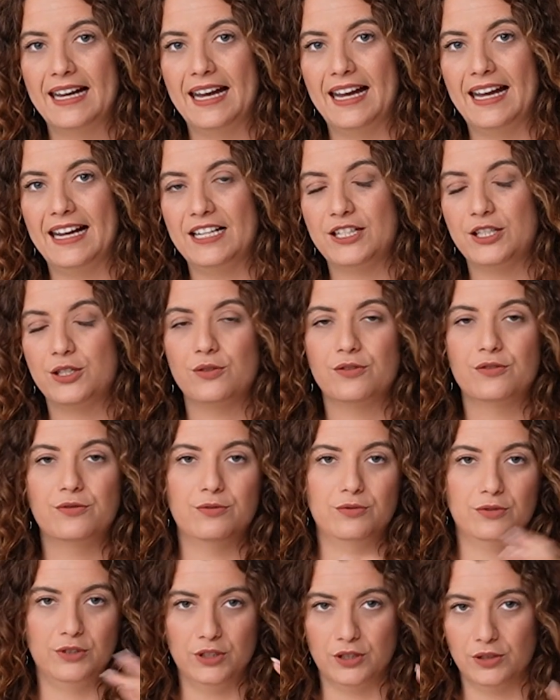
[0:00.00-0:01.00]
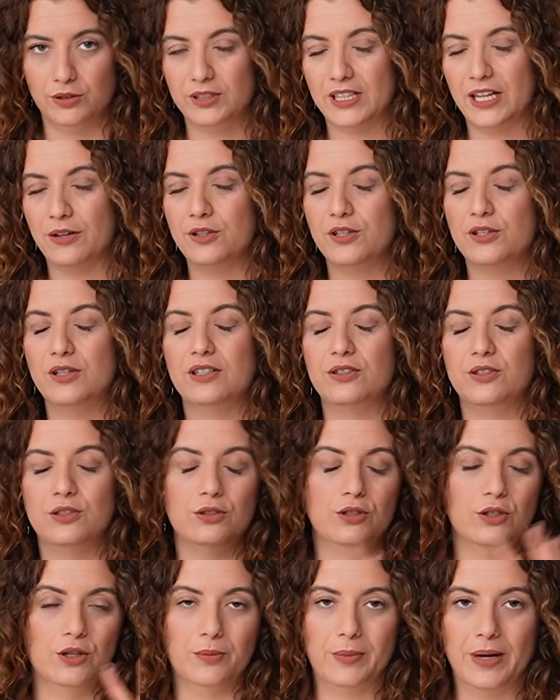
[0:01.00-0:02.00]
and now you
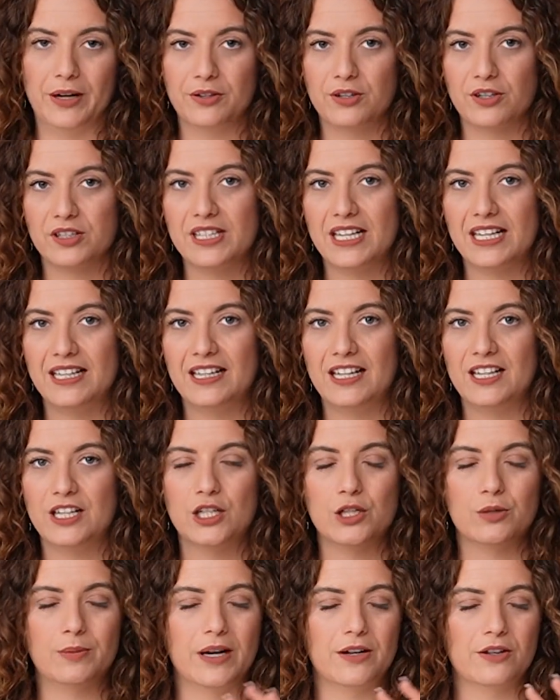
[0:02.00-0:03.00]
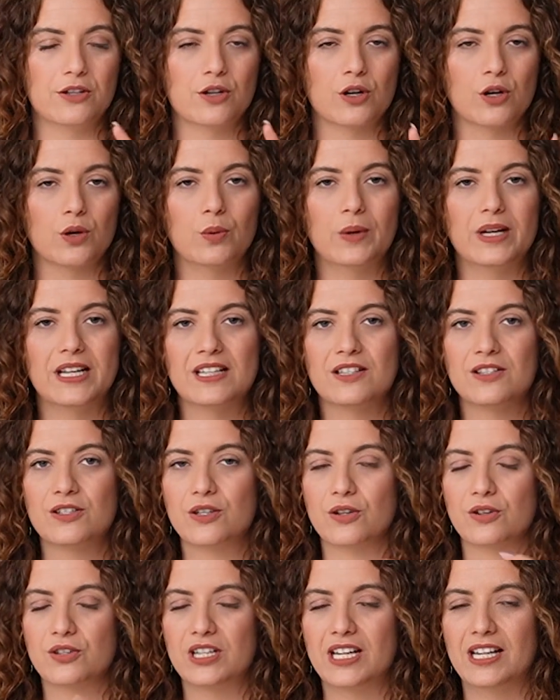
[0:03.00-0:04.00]
know about your data, you know about your wins,
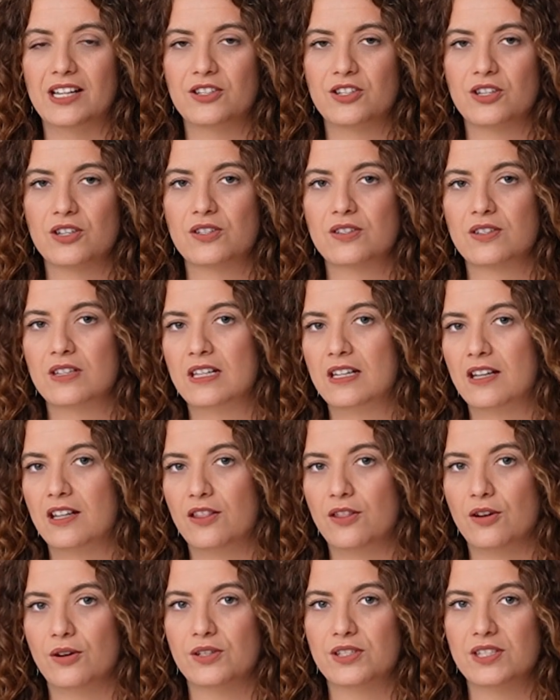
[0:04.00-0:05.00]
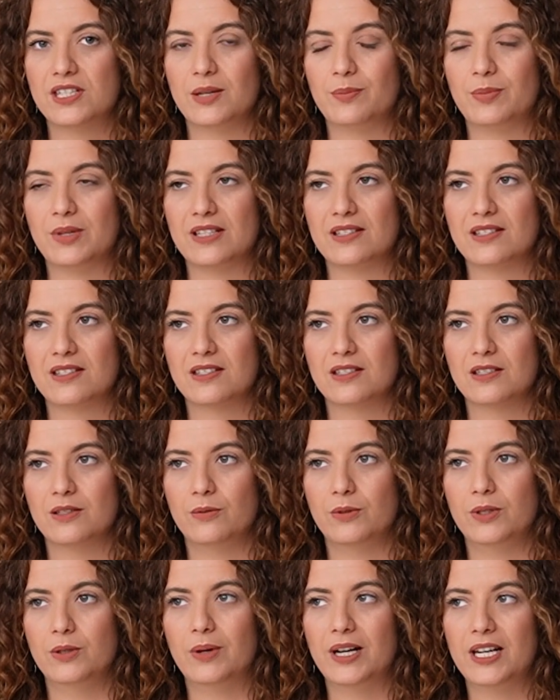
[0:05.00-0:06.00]
your challenges, third step is
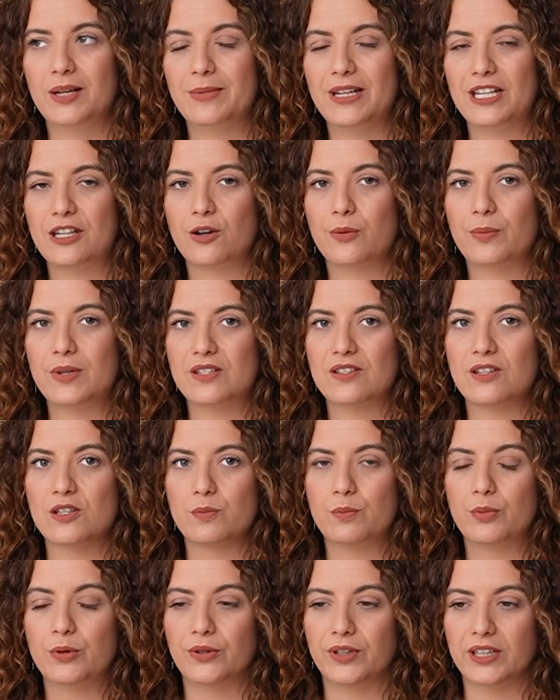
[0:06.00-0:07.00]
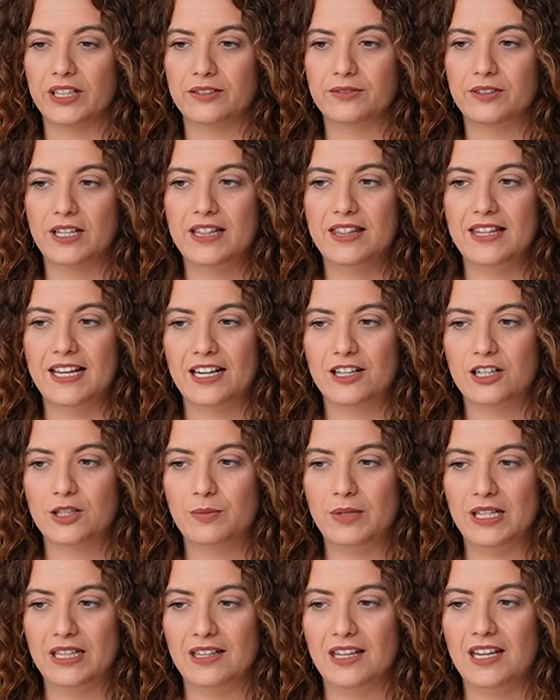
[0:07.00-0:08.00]
we want to make your business boring. And that could
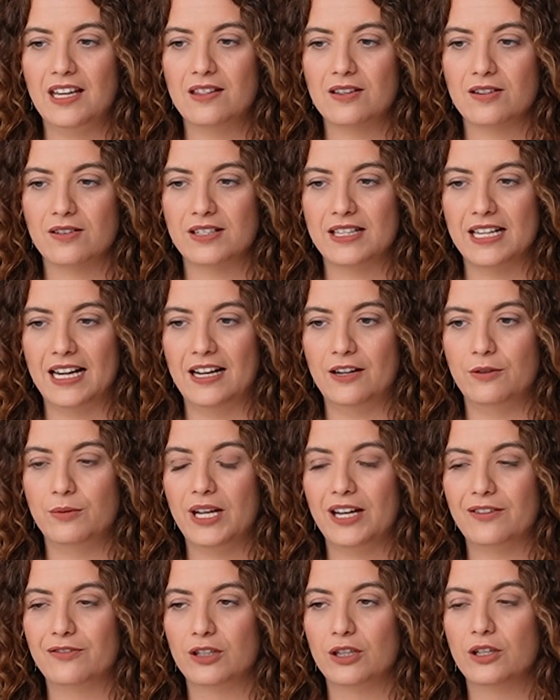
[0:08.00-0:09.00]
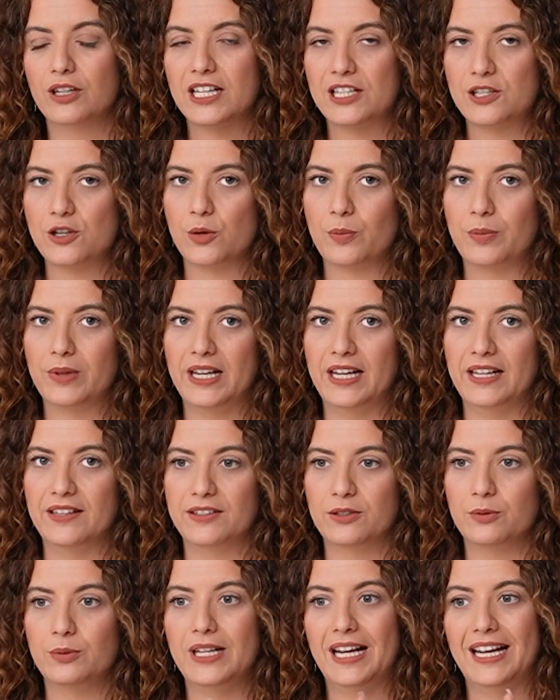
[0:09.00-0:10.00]
mean either that we have a look at your plan,
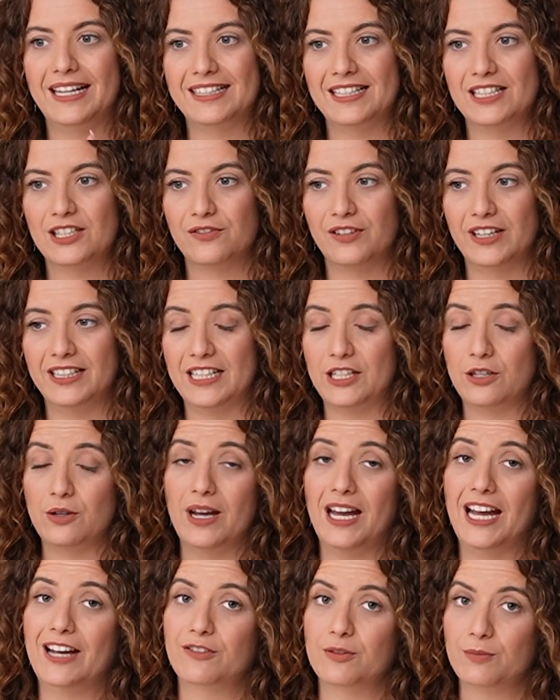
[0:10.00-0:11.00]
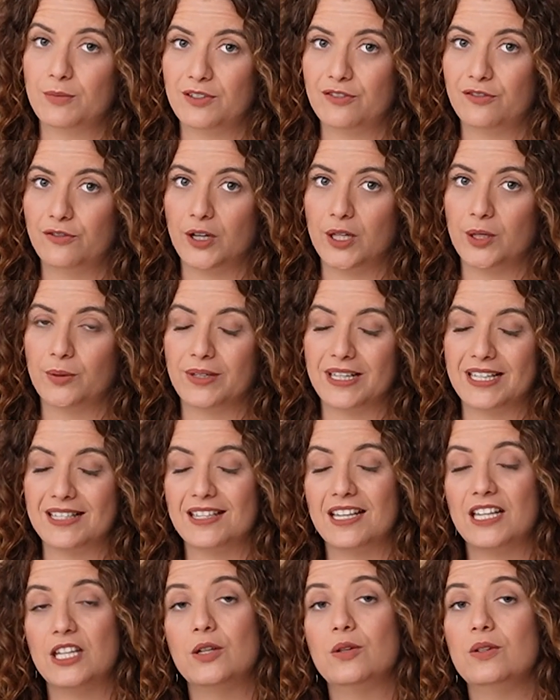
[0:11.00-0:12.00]
we identify that you haven't been following it
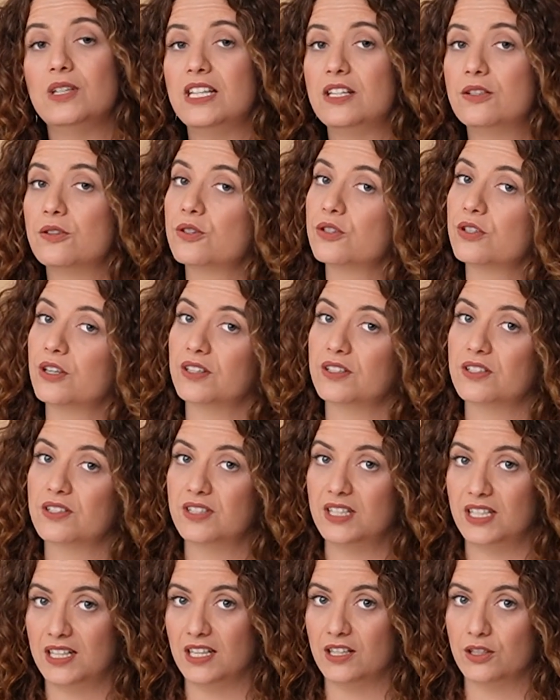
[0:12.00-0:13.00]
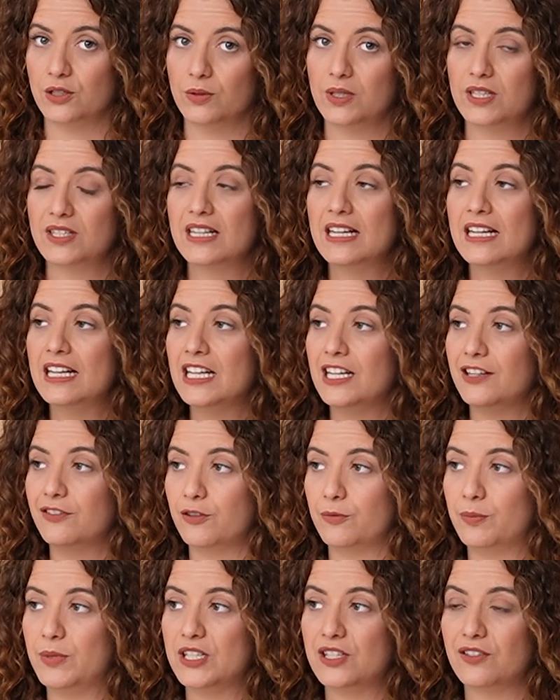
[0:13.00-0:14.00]
and you need to start sticking to it. If
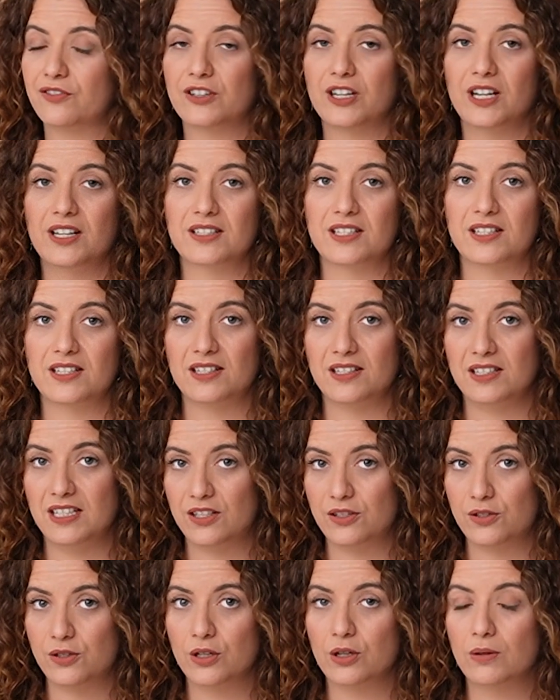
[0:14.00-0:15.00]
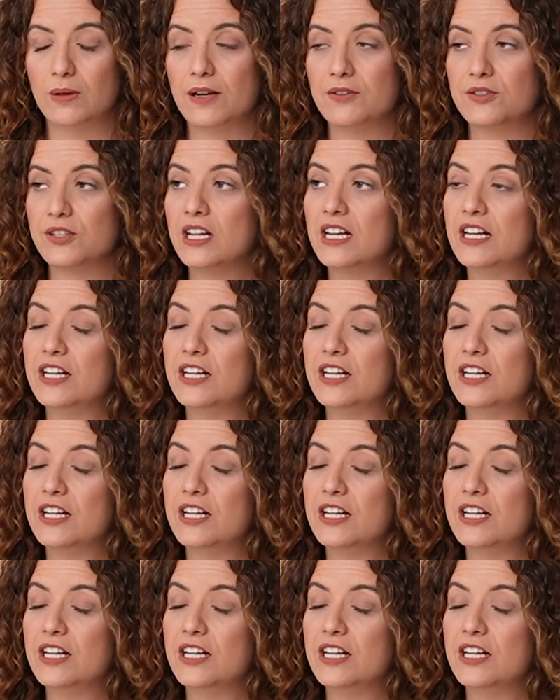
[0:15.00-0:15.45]
a piece of content needs to go out,